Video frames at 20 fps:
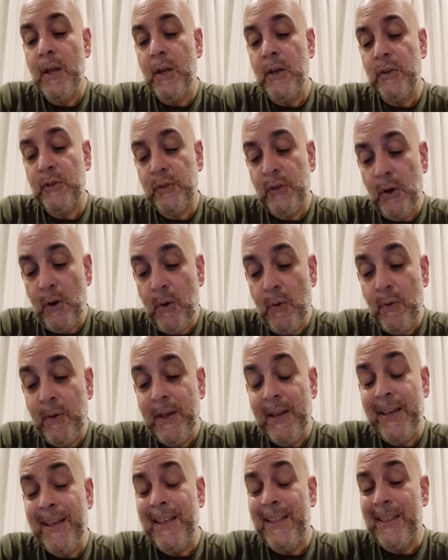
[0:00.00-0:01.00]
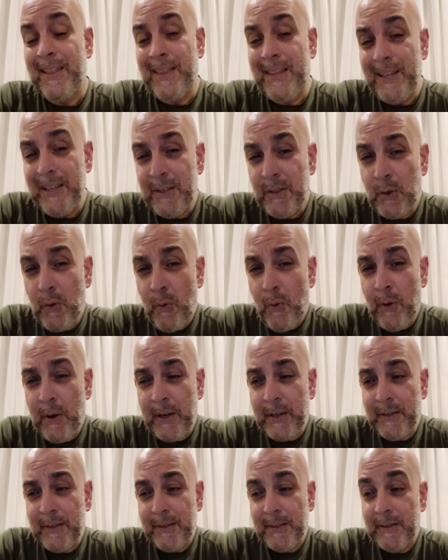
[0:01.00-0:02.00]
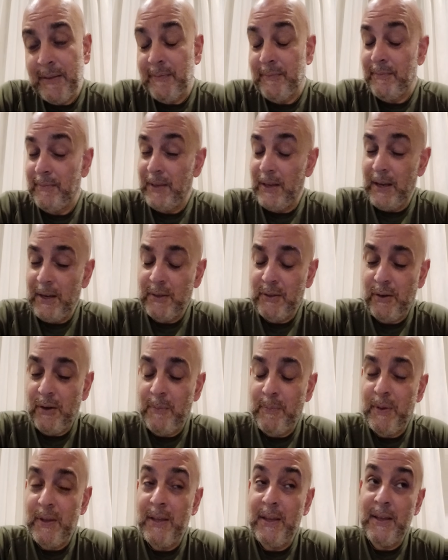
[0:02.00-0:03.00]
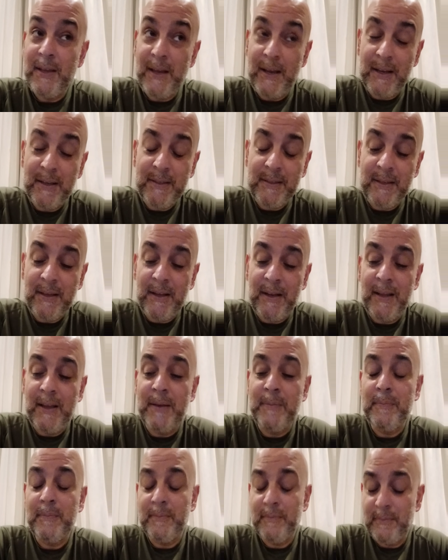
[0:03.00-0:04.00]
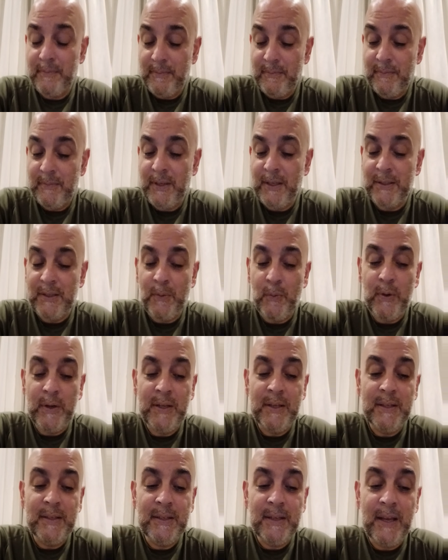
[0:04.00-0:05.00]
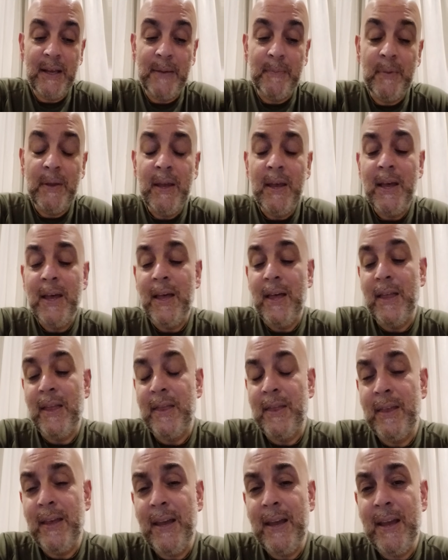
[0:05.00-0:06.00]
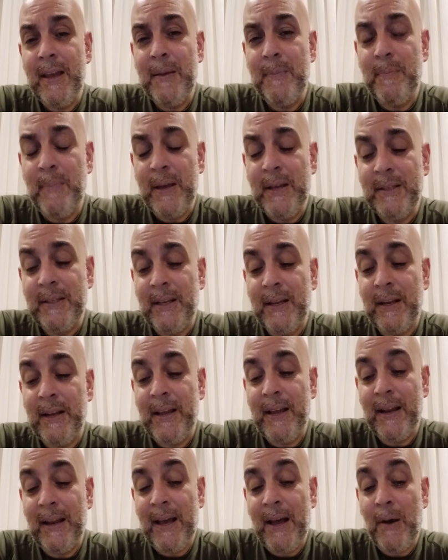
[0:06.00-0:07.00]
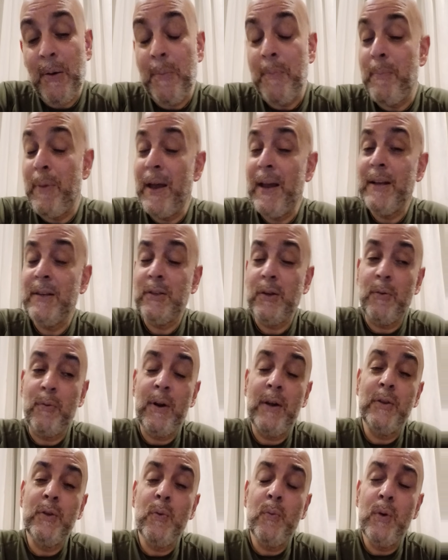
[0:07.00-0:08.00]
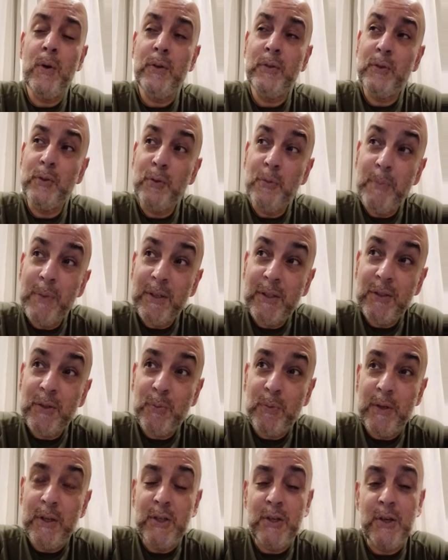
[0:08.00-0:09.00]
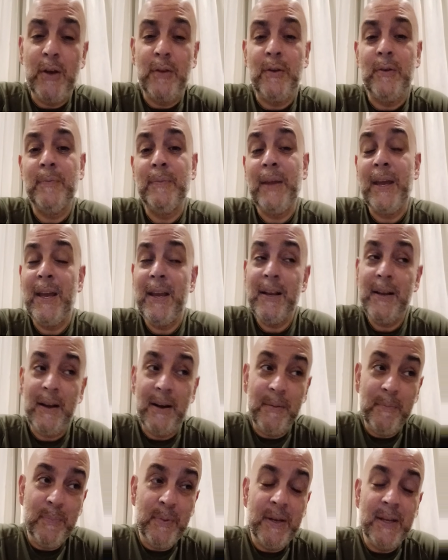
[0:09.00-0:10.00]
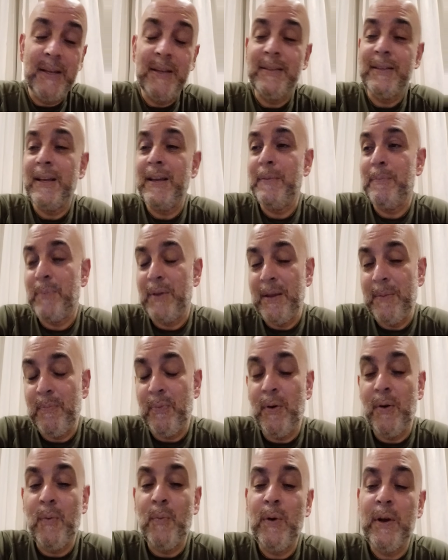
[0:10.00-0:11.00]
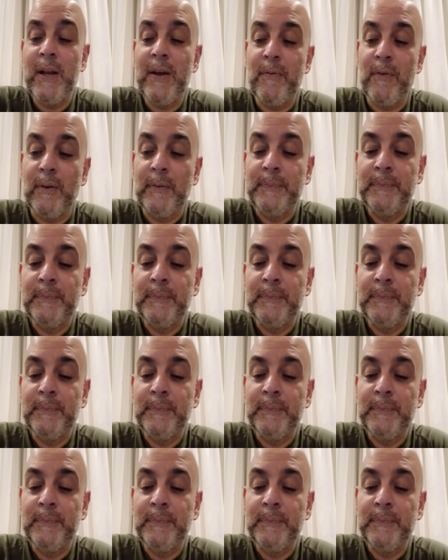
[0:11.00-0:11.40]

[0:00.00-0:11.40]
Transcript: So these coins, XRP, XLM, because they're one and the same, they basically allow banks around the world to do business with each other and companies and people and whatever,